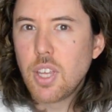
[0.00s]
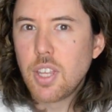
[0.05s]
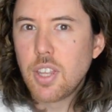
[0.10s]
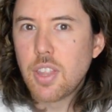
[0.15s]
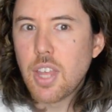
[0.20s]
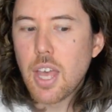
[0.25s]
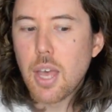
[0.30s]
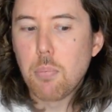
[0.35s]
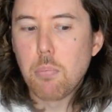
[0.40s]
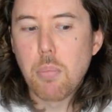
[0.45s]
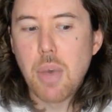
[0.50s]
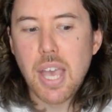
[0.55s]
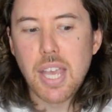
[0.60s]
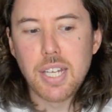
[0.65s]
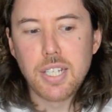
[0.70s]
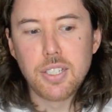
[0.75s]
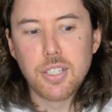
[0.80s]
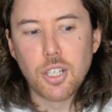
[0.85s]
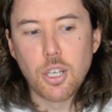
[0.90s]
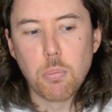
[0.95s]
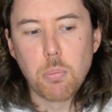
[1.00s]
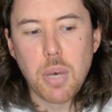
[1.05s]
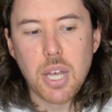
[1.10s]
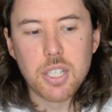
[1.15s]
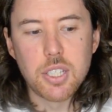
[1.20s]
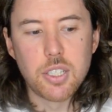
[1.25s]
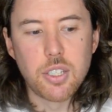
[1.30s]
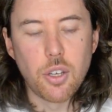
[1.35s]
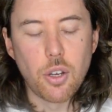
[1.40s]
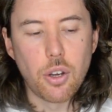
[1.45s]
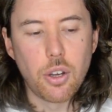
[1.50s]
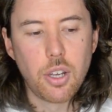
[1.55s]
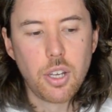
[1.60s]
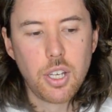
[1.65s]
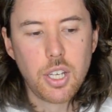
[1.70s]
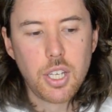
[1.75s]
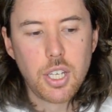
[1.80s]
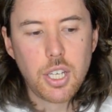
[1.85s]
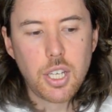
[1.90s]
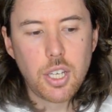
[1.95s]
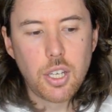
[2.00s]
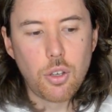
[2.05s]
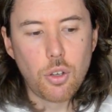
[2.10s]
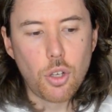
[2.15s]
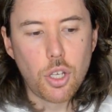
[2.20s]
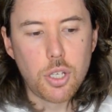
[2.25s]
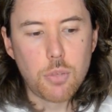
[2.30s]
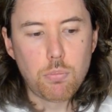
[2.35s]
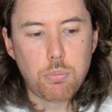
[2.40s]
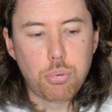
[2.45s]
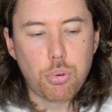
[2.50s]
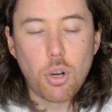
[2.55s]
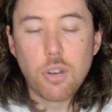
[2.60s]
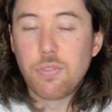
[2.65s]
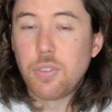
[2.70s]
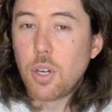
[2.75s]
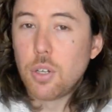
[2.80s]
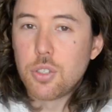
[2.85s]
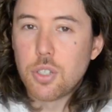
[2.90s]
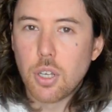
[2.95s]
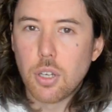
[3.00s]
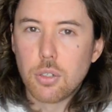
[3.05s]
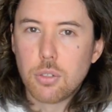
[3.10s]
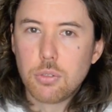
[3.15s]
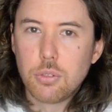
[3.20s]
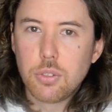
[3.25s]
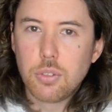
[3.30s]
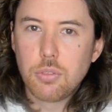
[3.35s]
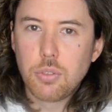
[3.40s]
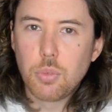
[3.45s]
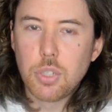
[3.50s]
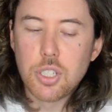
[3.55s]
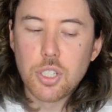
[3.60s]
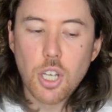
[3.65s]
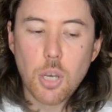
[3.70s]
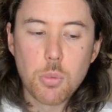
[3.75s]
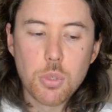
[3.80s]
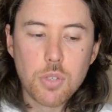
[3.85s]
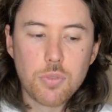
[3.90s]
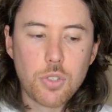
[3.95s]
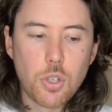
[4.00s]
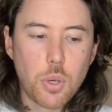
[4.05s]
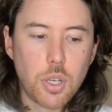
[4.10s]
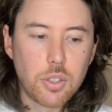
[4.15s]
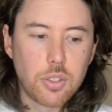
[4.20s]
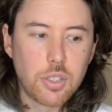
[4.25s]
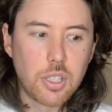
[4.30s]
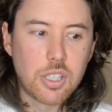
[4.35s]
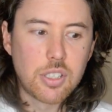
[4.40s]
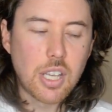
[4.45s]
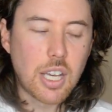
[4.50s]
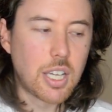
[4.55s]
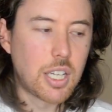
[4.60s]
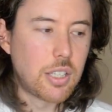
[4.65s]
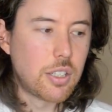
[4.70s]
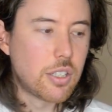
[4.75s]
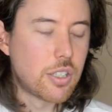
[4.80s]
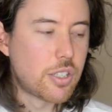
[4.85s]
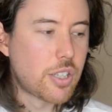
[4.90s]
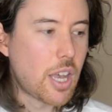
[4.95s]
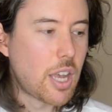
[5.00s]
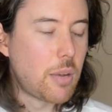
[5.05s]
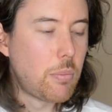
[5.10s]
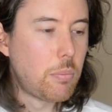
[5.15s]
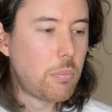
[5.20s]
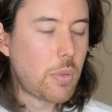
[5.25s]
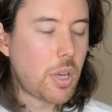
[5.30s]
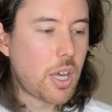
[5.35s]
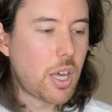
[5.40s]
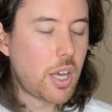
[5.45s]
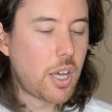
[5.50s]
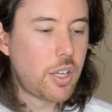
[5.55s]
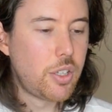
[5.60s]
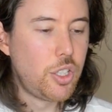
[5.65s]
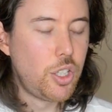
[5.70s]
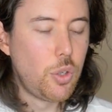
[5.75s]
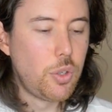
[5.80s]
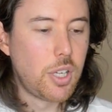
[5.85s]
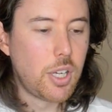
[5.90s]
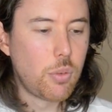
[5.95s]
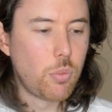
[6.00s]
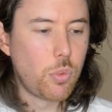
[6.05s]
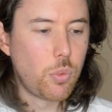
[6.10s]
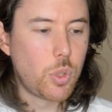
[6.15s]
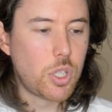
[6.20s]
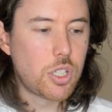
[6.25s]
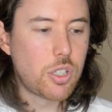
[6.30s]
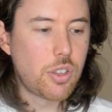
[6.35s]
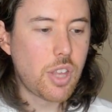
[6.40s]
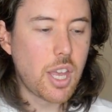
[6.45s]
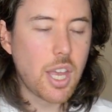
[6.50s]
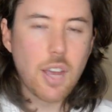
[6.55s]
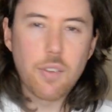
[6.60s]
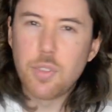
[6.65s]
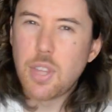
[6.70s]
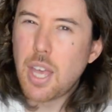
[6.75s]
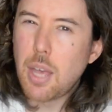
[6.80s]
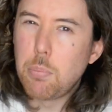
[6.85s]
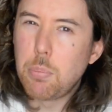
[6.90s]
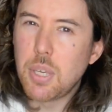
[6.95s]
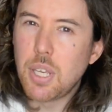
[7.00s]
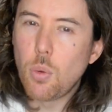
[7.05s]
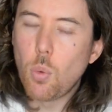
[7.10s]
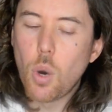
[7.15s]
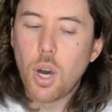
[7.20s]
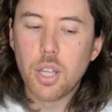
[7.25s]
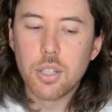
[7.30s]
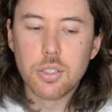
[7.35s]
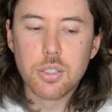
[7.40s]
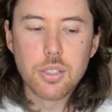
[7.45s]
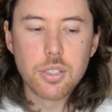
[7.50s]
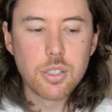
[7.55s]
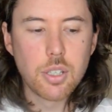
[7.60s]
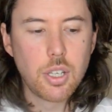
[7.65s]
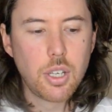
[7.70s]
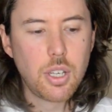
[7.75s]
their main competitor, Profoto, in terms of doing exactly the same unit, which they have their B1s,